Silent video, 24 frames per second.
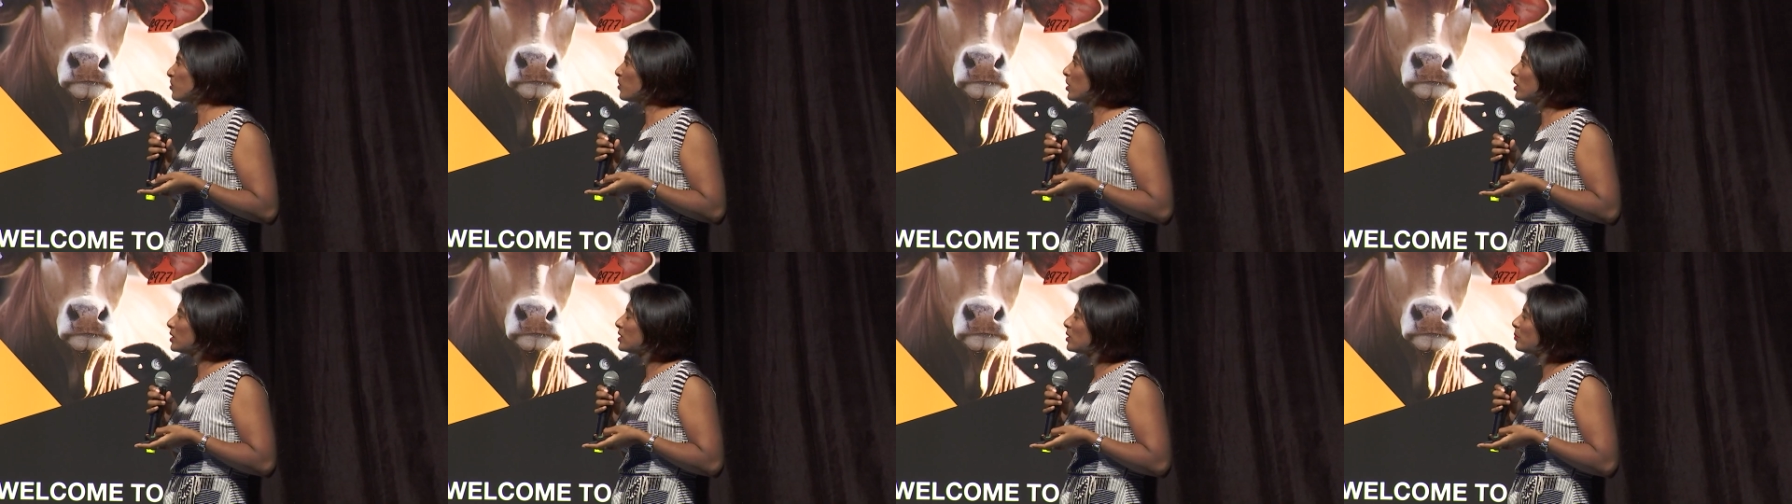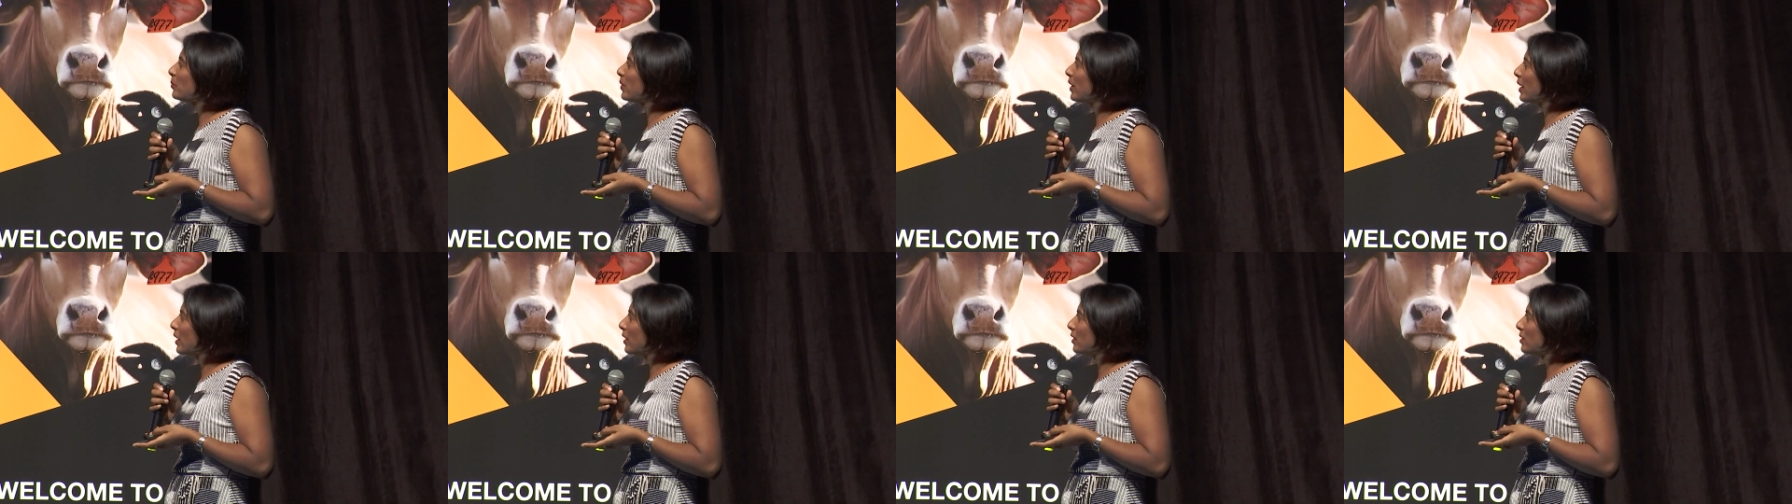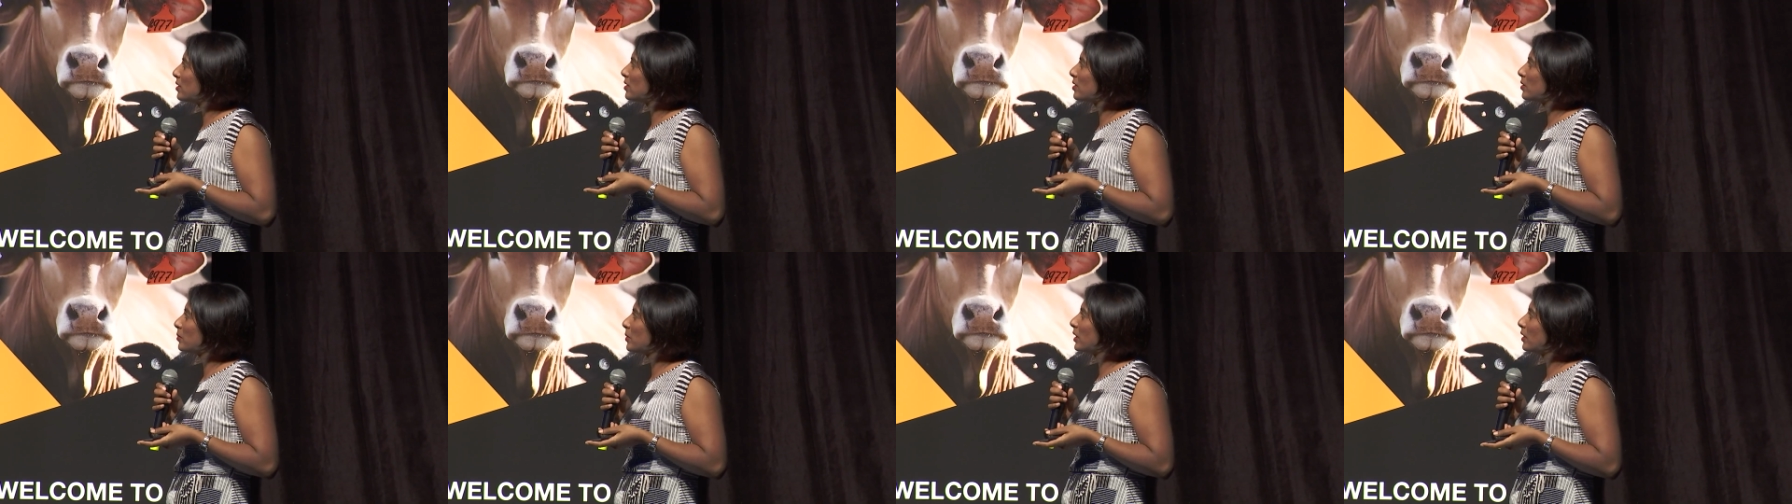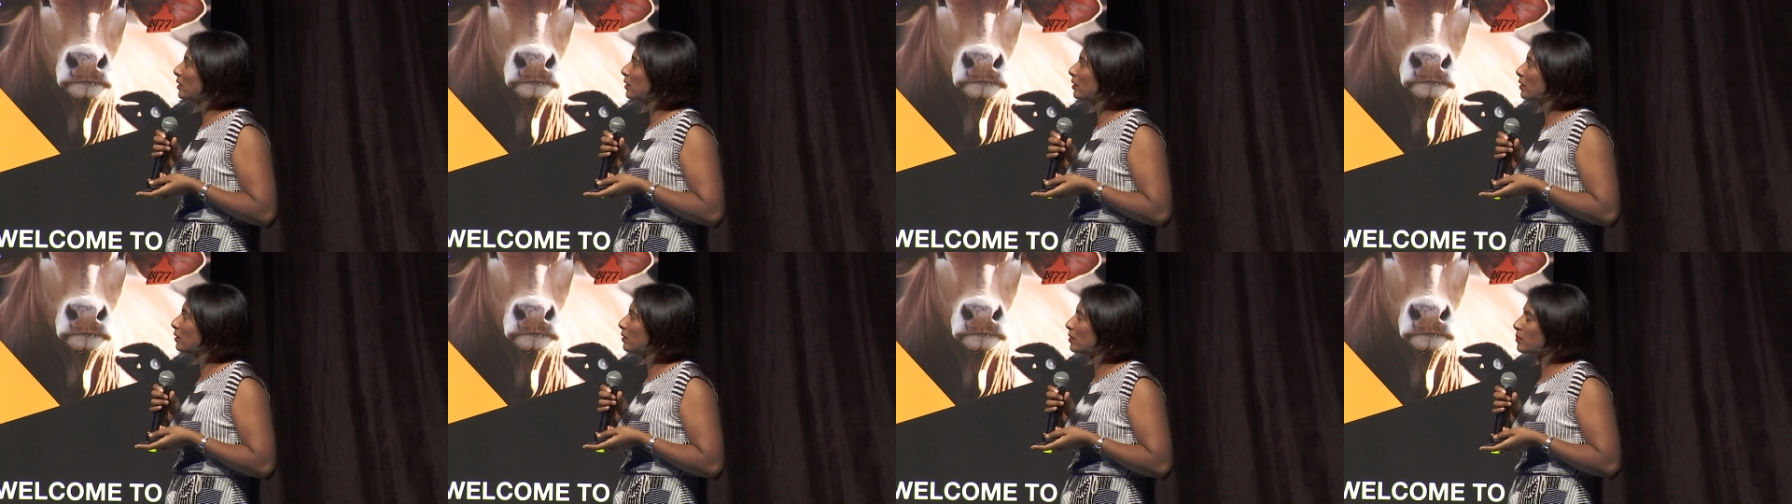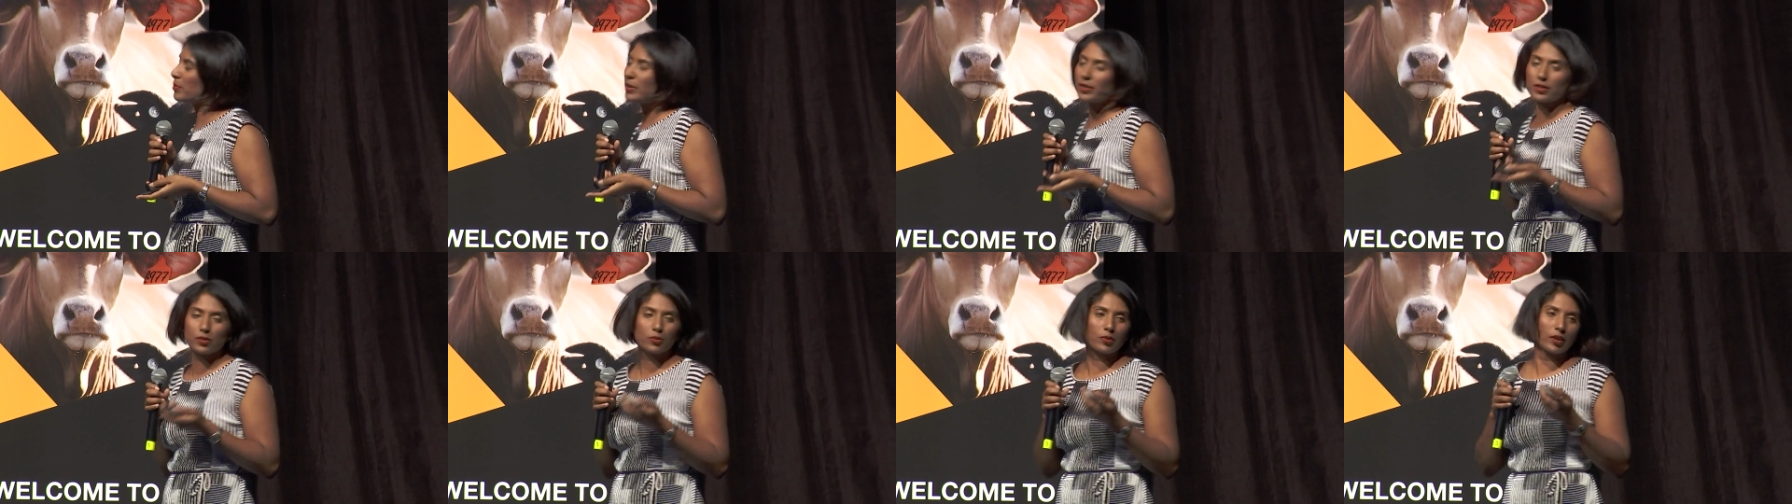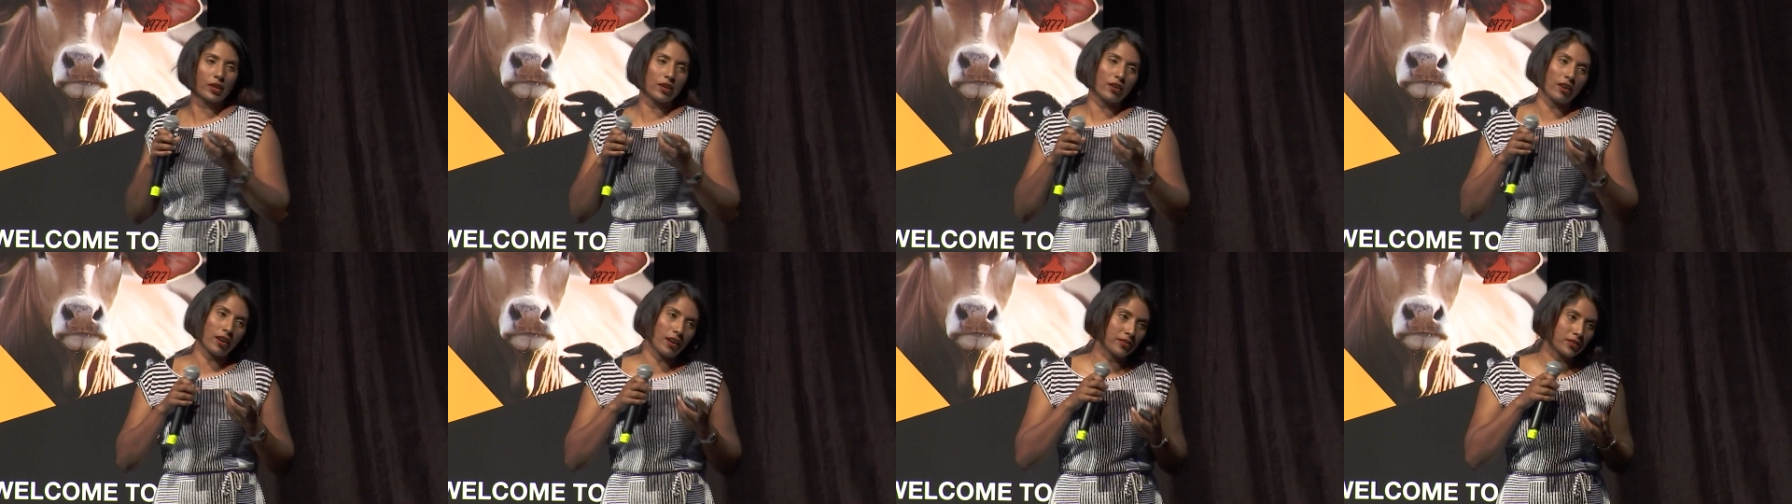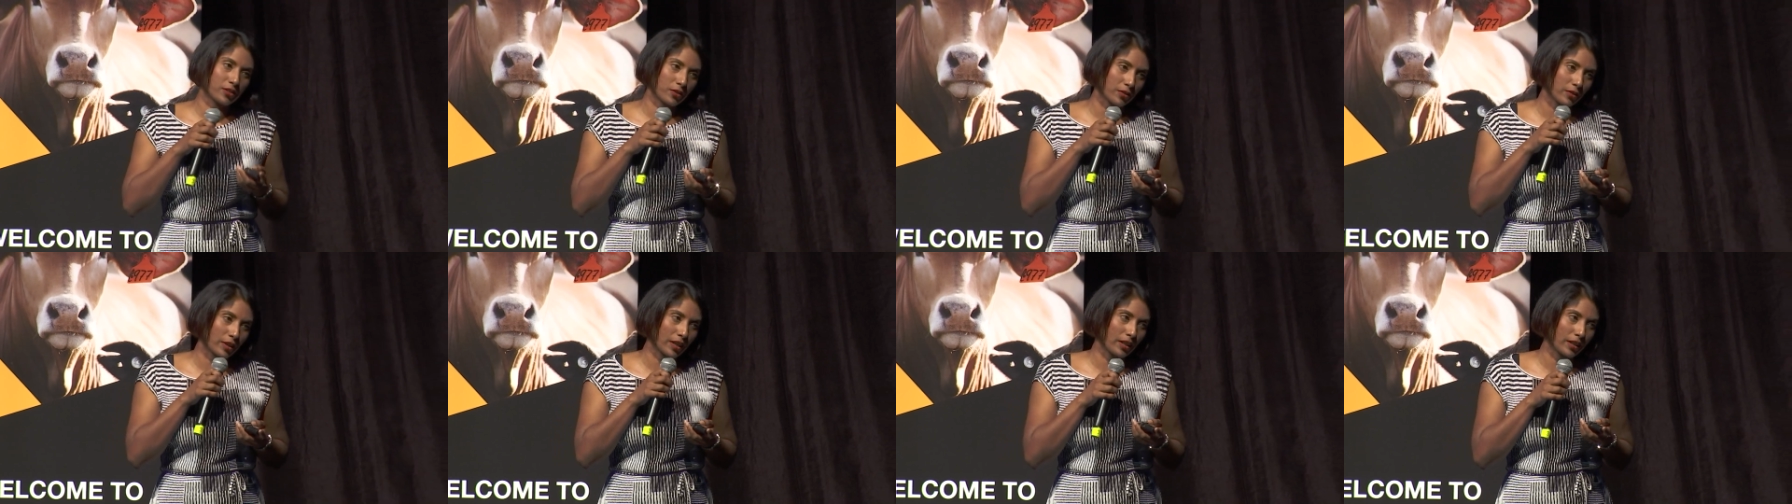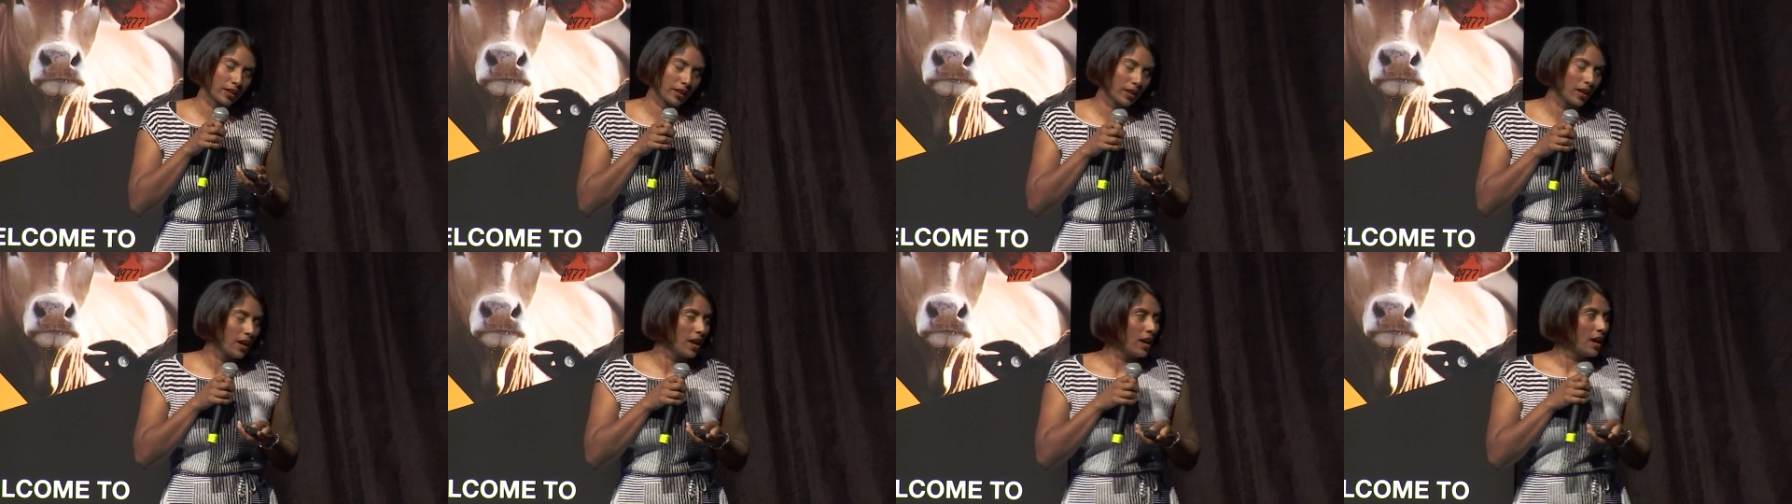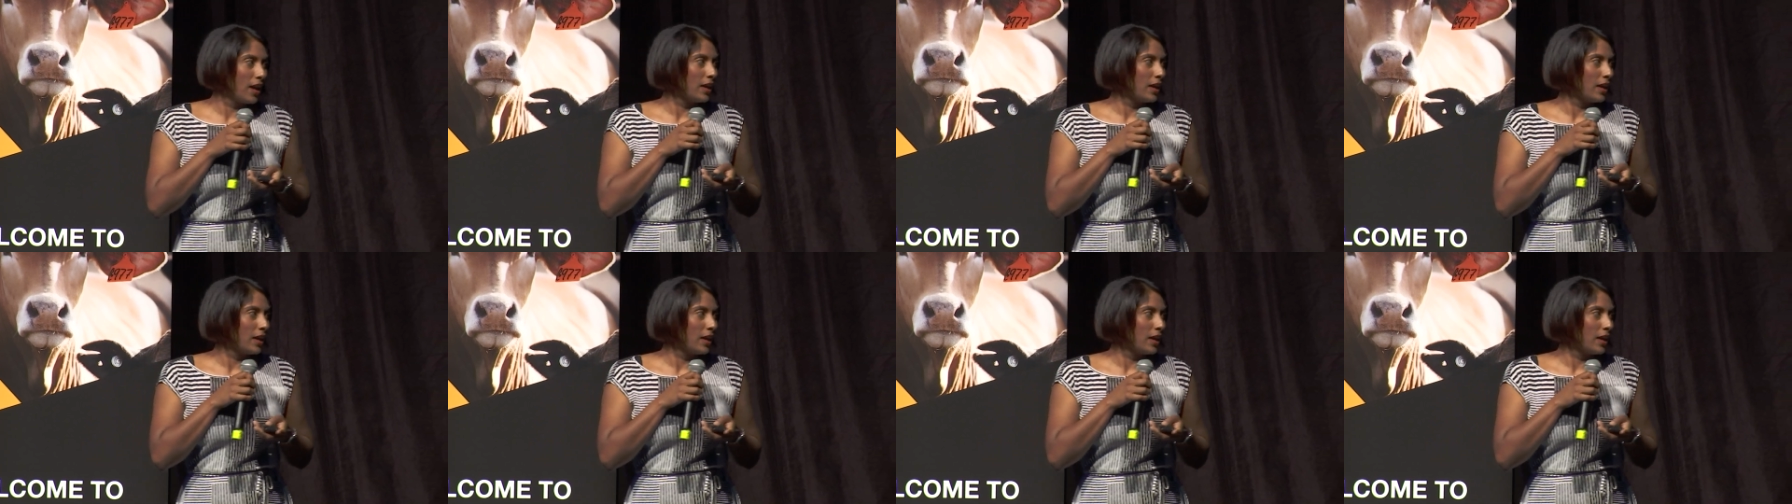Well, it depends. It depends on what you're after, really.